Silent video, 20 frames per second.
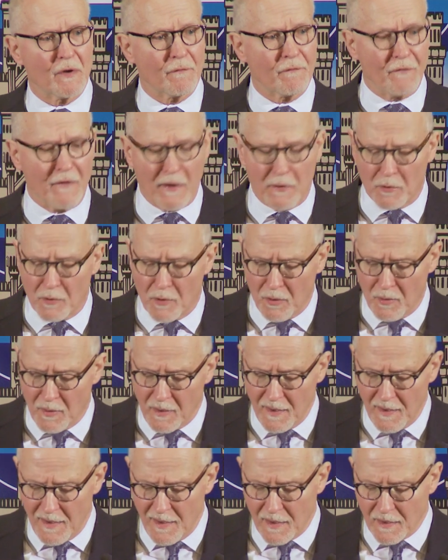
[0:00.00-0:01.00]
the federal
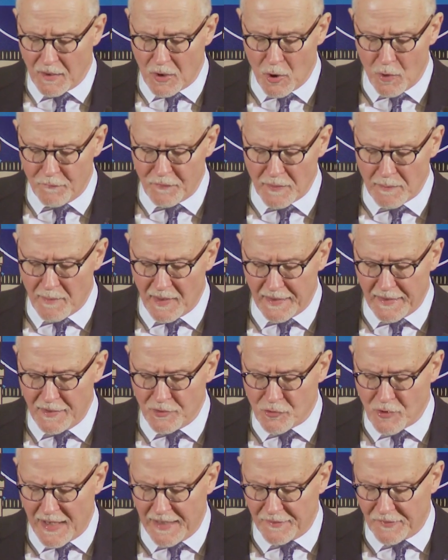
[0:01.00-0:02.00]
COVID money
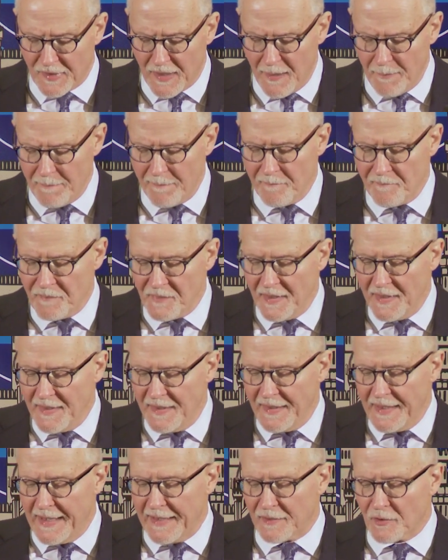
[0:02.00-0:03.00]
dries up,
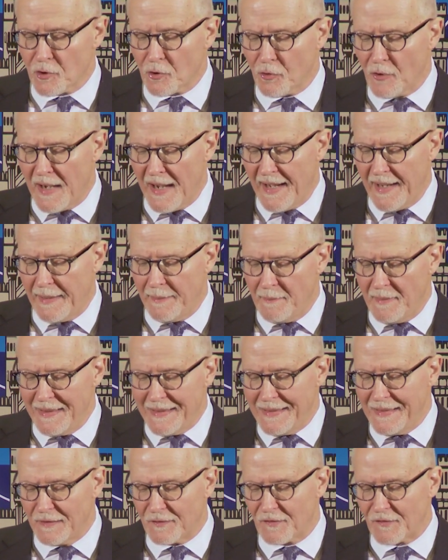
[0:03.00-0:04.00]
and crime
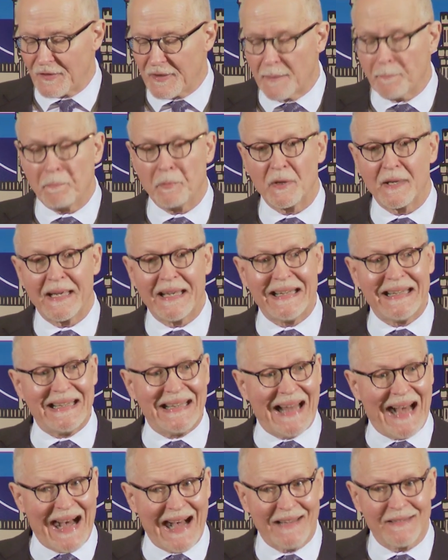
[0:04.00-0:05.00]
is simply
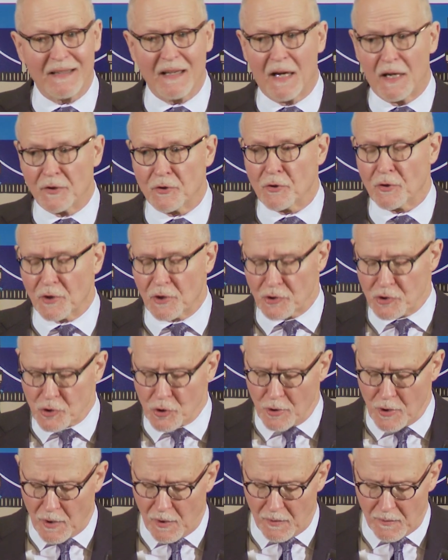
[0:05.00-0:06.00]
not under
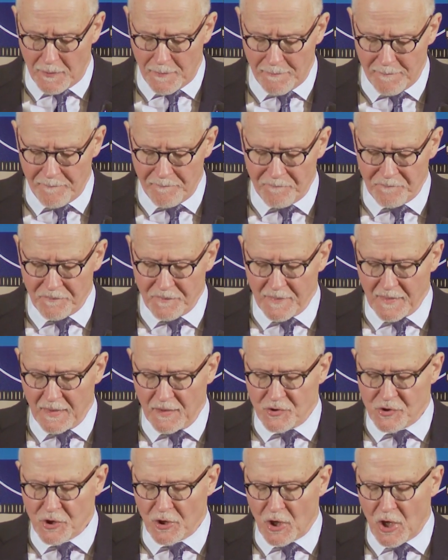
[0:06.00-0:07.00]
control.
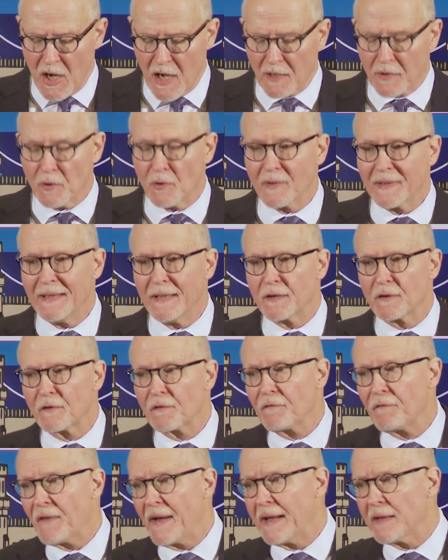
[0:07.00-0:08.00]
Chicago is
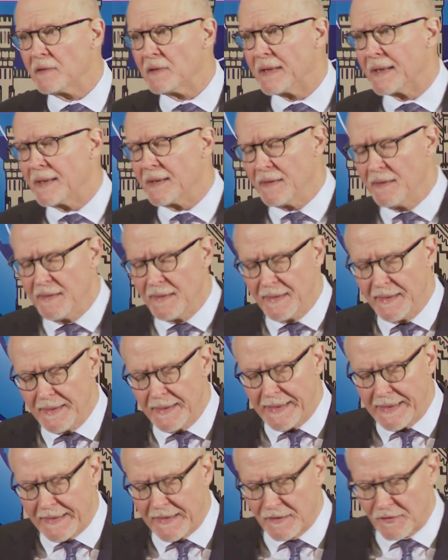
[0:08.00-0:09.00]
failing
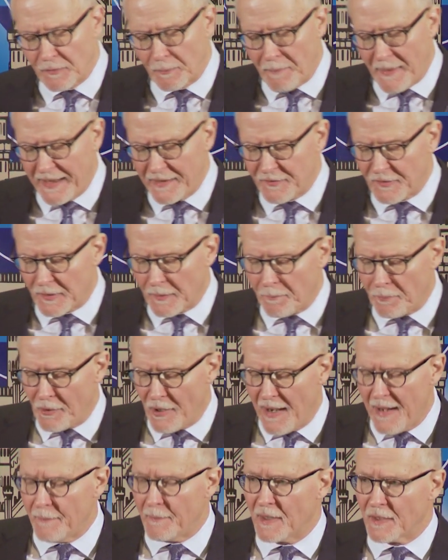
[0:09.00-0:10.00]
in its basic
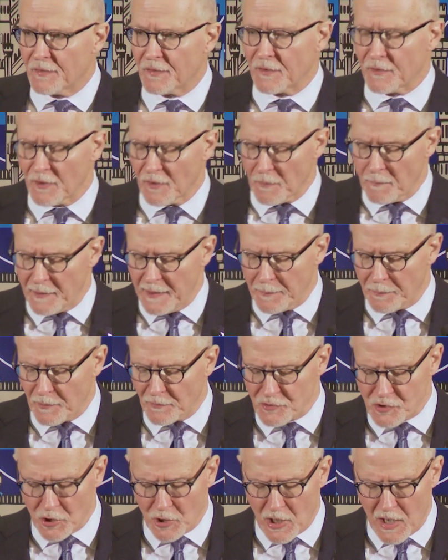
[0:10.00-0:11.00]
promise to the people
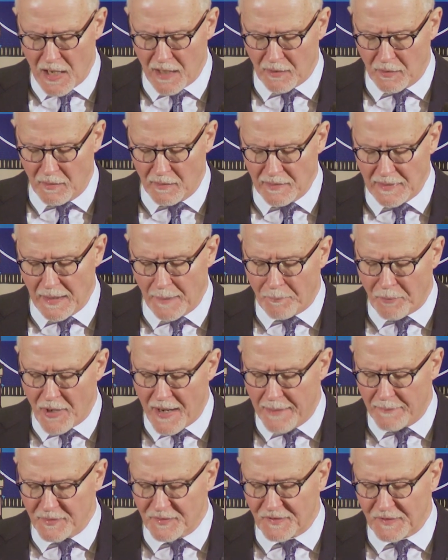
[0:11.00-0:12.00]
of Chicago, a
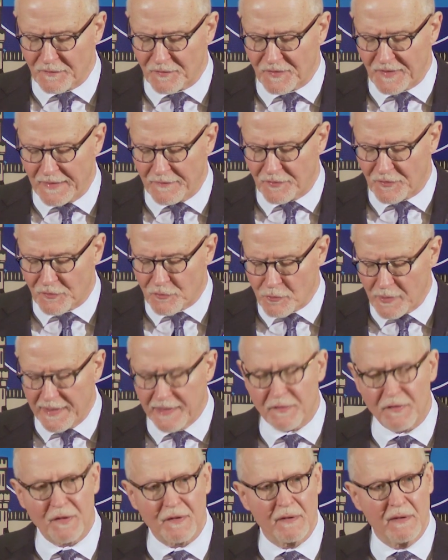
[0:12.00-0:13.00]
promise of safe
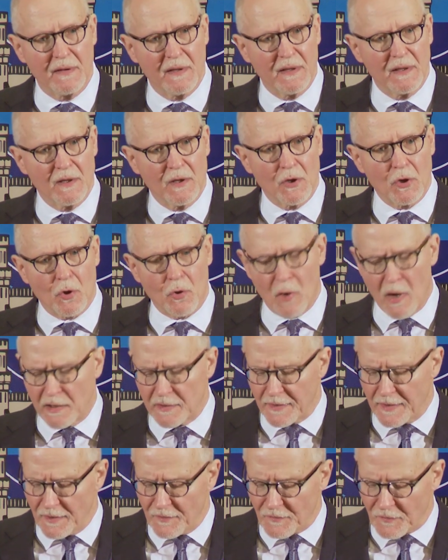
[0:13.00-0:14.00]
streets,
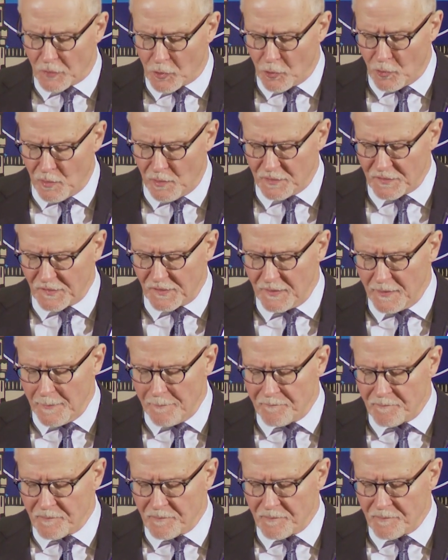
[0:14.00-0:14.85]
quality schools,